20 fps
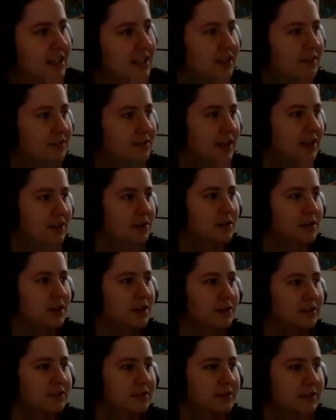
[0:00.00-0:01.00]
If they don't
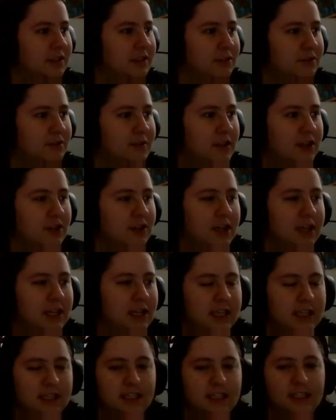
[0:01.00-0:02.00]
know, if they're not
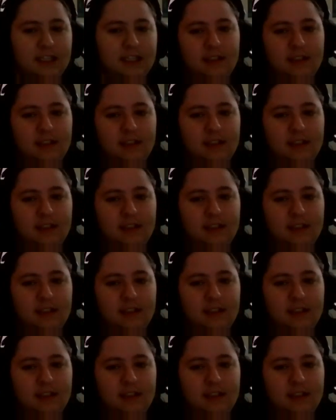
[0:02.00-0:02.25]
in